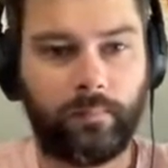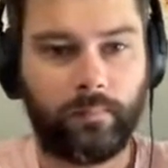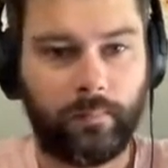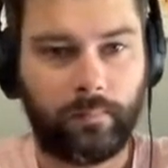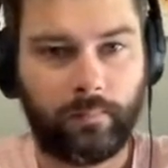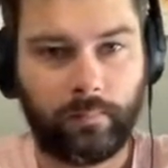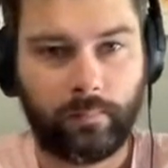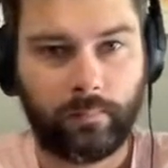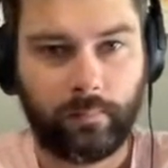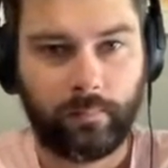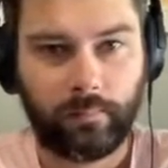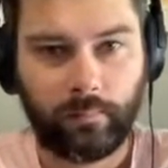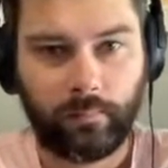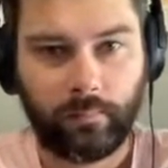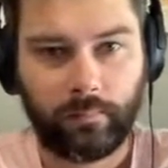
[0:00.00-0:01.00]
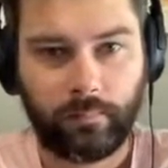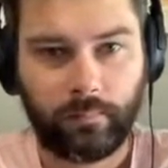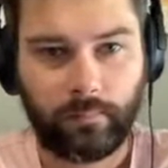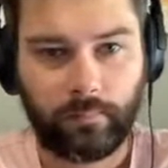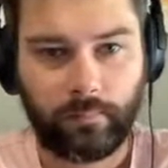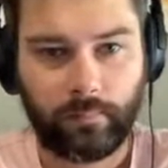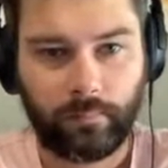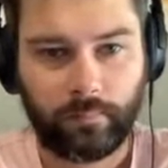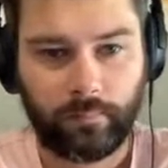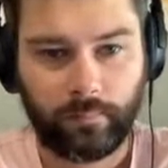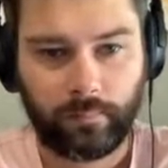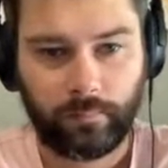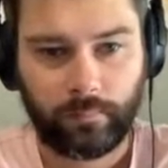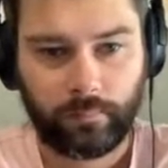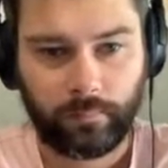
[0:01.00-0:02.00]

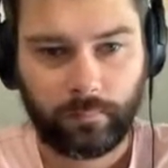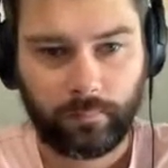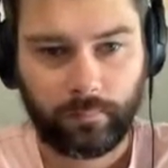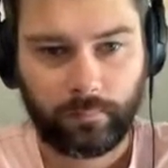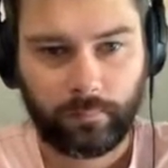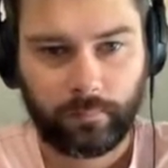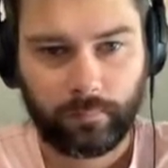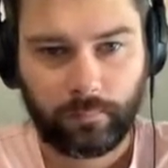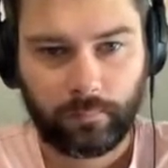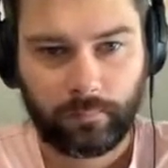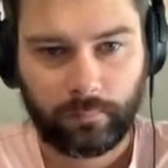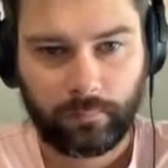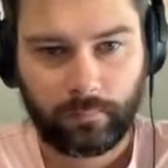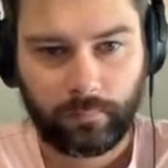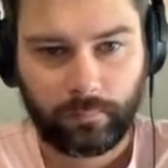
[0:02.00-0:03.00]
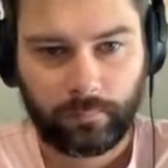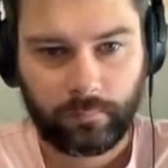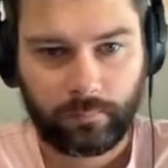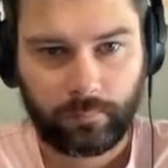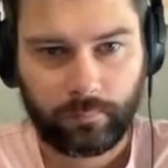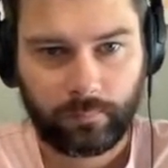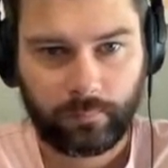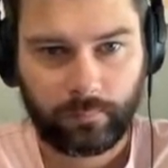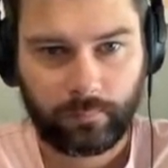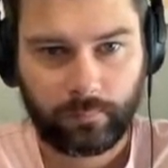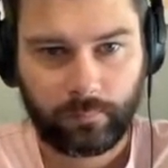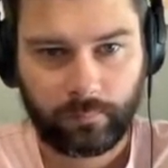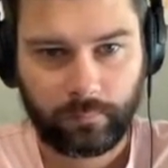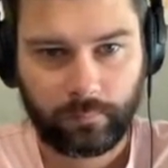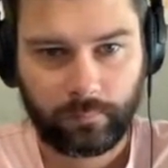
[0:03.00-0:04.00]

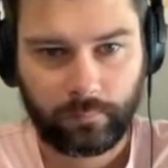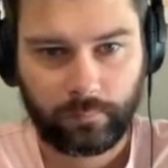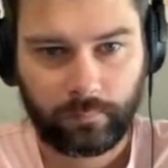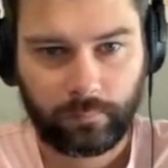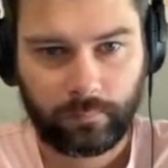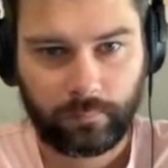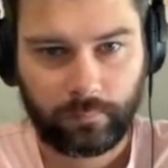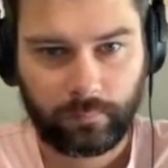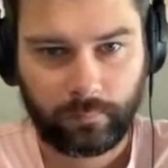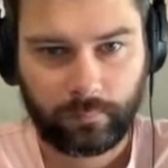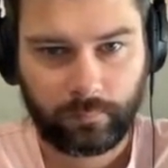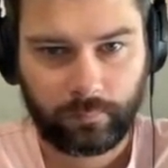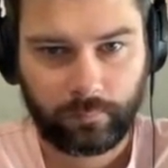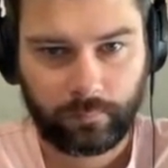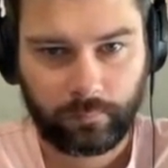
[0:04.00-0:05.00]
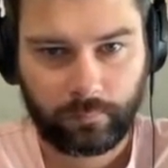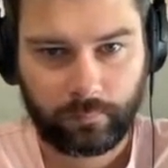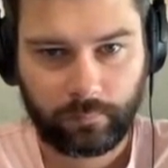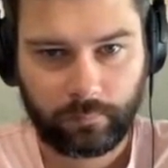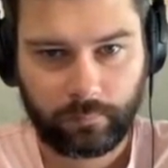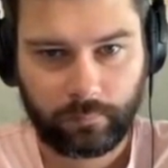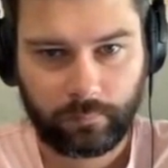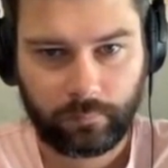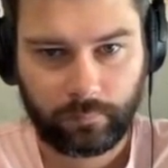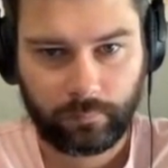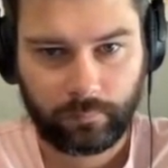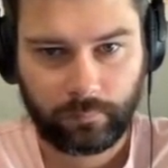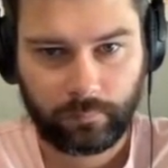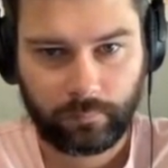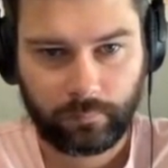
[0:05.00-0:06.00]

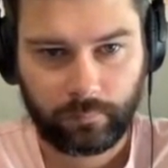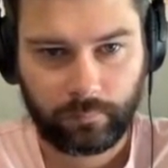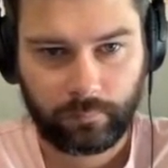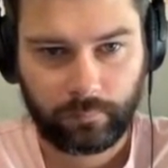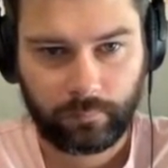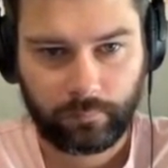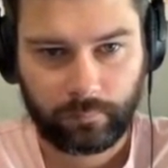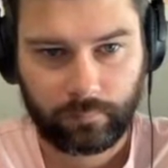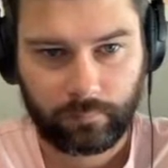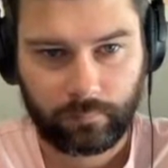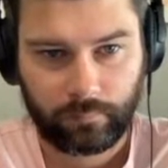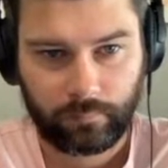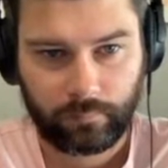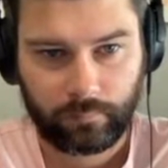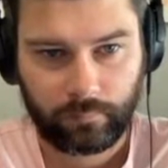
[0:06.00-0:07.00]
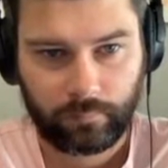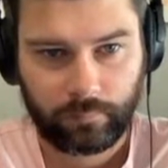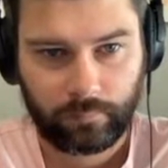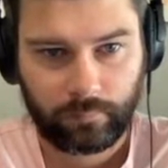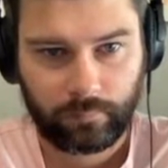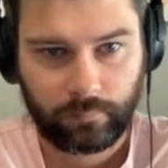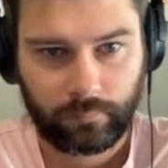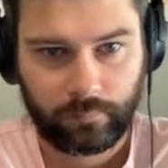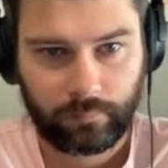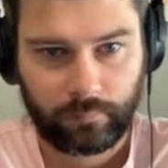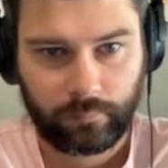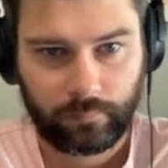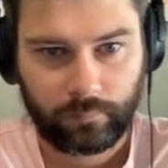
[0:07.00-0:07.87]
No words are spoken by the person on screen.